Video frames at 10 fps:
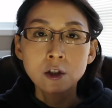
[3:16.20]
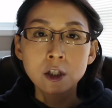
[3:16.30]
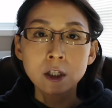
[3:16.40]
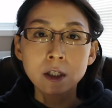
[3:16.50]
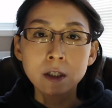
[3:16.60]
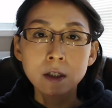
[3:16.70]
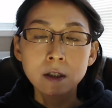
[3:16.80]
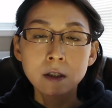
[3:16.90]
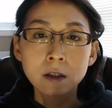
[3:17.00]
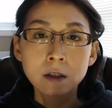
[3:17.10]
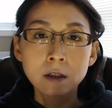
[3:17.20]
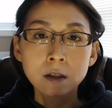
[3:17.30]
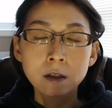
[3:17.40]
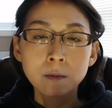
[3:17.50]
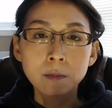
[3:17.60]
cheek
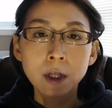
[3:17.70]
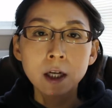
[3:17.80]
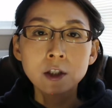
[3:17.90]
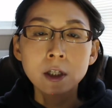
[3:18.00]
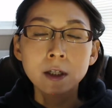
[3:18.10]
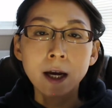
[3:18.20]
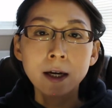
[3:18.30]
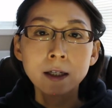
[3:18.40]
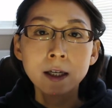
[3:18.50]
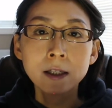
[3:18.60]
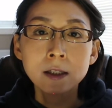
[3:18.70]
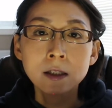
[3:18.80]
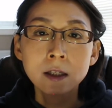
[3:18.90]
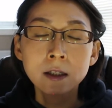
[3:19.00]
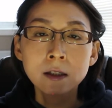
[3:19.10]
blush and highlight
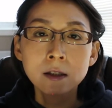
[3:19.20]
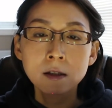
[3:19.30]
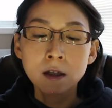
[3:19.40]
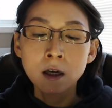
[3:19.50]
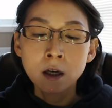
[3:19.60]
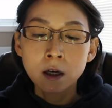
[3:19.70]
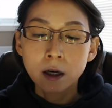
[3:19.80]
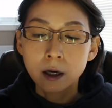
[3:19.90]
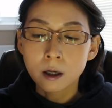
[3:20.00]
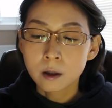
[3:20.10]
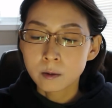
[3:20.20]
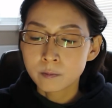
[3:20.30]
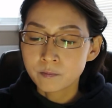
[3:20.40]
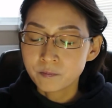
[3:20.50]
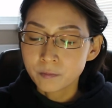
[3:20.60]
sticks.
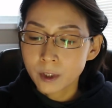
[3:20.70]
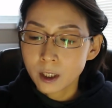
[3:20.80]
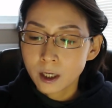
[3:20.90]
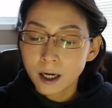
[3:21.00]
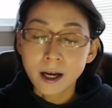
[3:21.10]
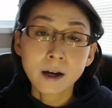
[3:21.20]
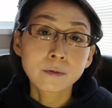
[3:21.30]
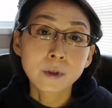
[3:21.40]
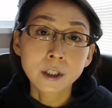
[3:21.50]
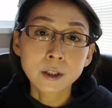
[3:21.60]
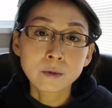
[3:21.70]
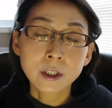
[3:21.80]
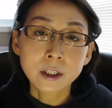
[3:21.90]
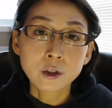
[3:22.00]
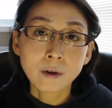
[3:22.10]
I have
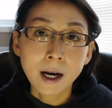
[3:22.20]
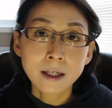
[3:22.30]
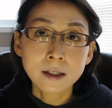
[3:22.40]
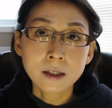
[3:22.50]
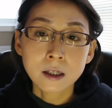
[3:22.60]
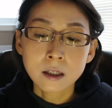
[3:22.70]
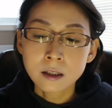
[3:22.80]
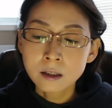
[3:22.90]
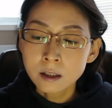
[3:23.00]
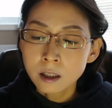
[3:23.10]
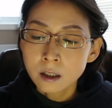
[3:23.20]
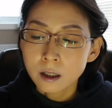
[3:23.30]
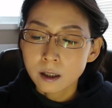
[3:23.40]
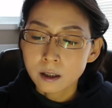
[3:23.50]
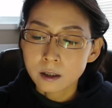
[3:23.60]
really dry skin,
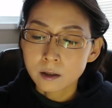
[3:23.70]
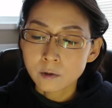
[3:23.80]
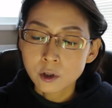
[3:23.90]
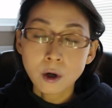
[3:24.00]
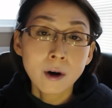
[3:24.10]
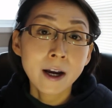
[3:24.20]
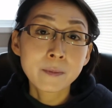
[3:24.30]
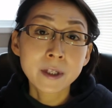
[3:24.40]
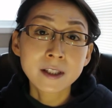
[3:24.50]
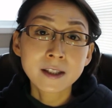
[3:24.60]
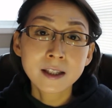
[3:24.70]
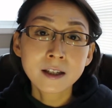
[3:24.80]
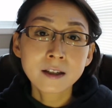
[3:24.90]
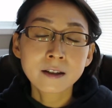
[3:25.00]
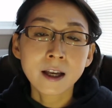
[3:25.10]
so I've been
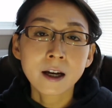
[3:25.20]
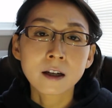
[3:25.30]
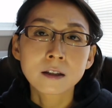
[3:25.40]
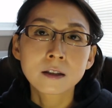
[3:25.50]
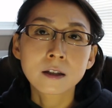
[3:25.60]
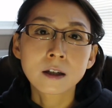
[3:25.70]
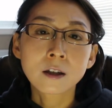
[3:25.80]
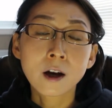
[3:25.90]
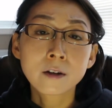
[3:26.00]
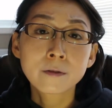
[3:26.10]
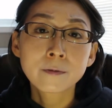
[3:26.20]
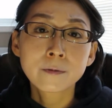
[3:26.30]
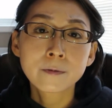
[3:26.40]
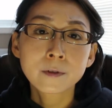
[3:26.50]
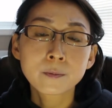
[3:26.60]
seeing that a lot
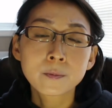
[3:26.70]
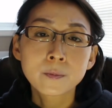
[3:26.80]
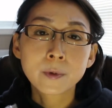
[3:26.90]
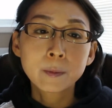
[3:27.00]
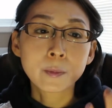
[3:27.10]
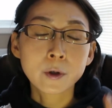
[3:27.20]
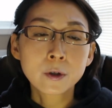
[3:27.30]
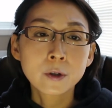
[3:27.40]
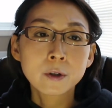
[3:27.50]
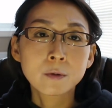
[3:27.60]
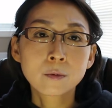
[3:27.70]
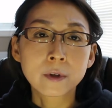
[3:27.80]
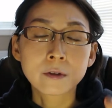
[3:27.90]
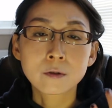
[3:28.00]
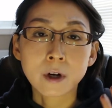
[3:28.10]
of people
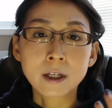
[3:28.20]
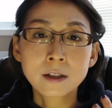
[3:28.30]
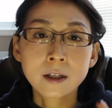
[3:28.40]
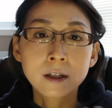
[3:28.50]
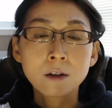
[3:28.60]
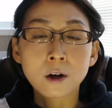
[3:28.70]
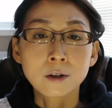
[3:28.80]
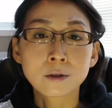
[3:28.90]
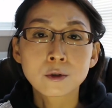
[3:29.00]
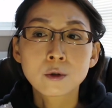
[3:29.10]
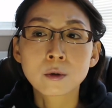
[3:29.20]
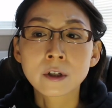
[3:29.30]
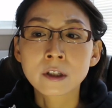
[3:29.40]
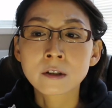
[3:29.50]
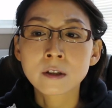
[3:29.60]
with dry skin are
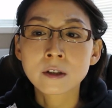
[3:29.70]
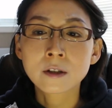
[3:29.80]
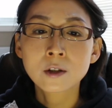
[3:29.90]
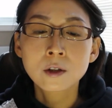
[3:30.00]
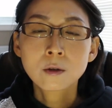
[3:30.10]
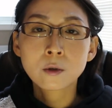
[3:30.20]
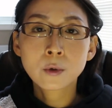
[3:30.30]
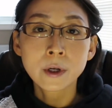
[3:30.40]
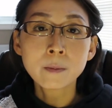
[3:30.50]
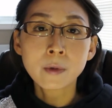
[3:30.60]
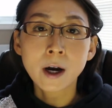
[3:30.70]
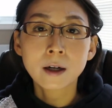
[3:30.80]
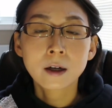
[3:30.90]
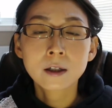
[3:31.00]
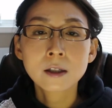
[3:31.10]
enjoying these cream
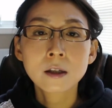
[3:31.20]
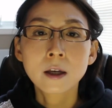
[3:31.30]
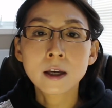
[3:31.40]
products.